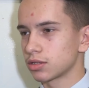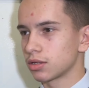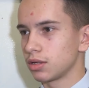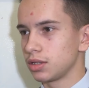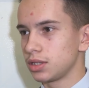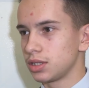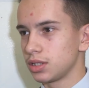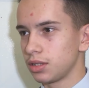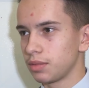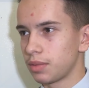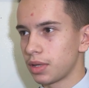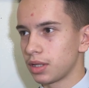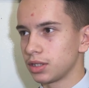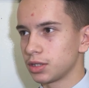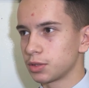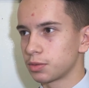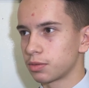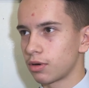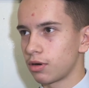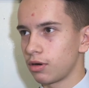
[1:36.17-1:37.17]
excited
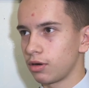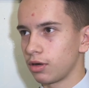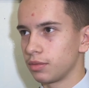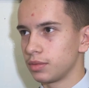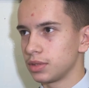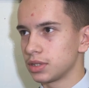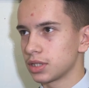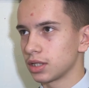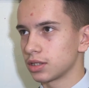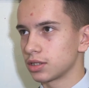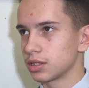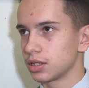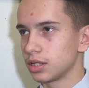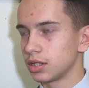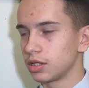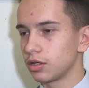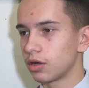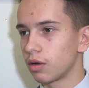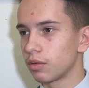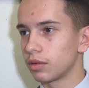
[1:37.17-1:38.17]
about this programme is
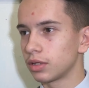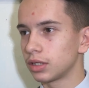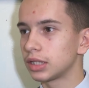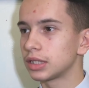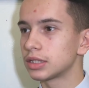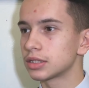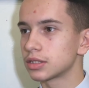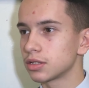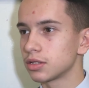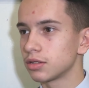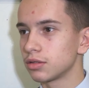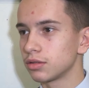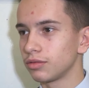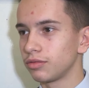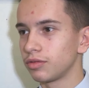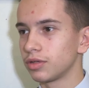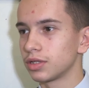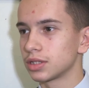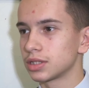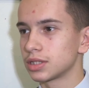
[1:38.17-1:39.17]
actually going into
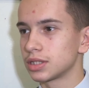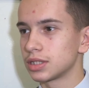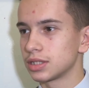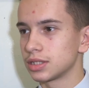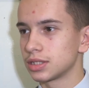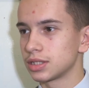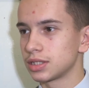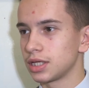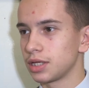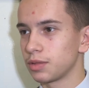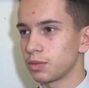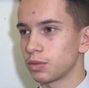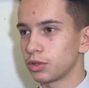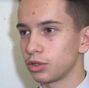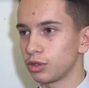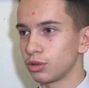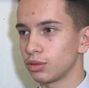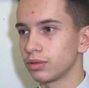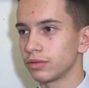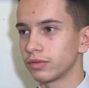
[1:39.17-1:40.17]
universities and seeing
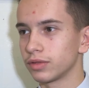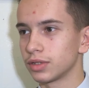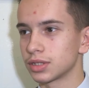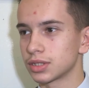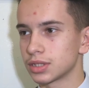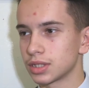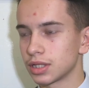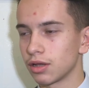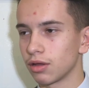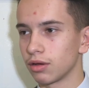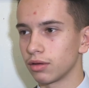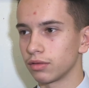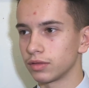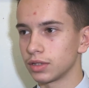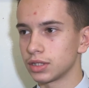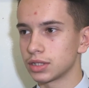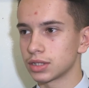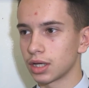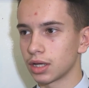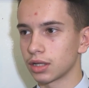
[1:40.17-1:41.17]
what university
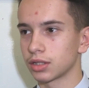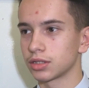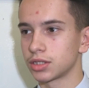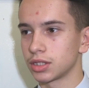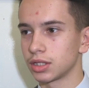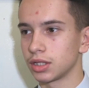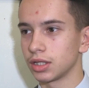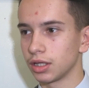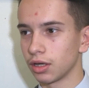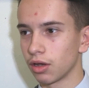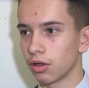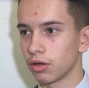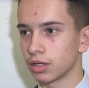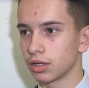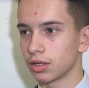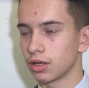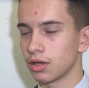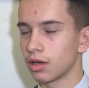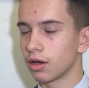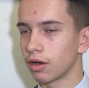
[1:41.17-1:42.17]
life is actually
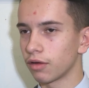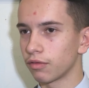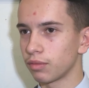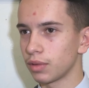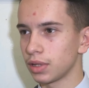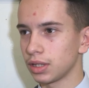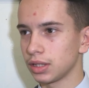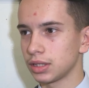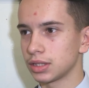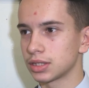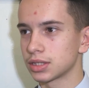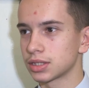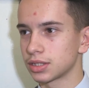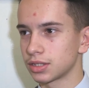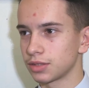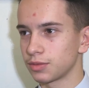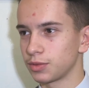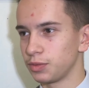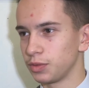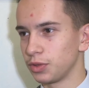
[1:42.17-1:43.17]
like. I've
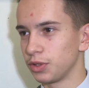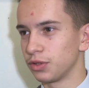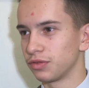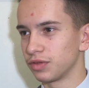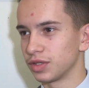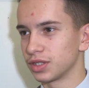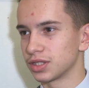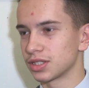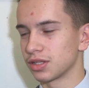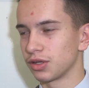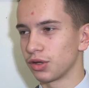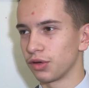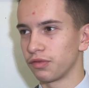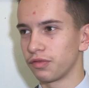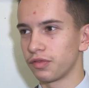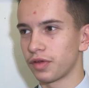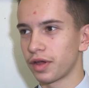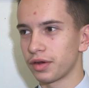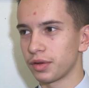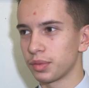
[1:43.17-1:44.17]
witnessed the university
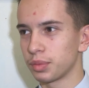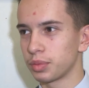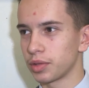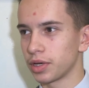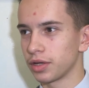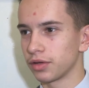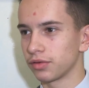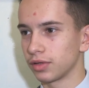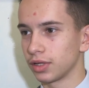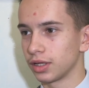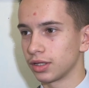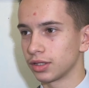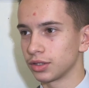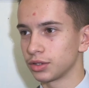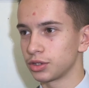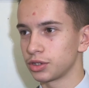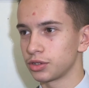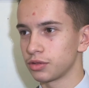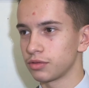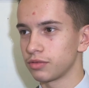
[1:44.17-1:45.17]
life very briefly and
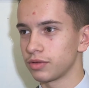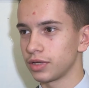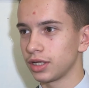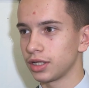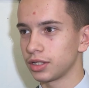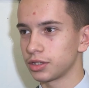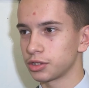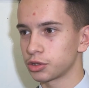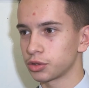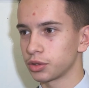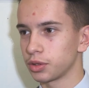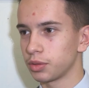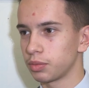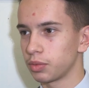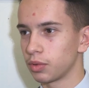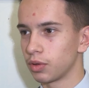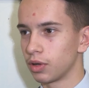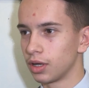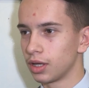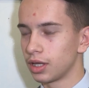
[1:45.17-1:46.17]
I do really
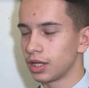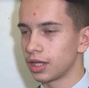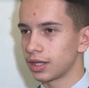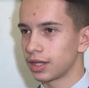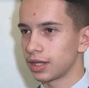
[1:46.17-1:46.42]
enjoy it, but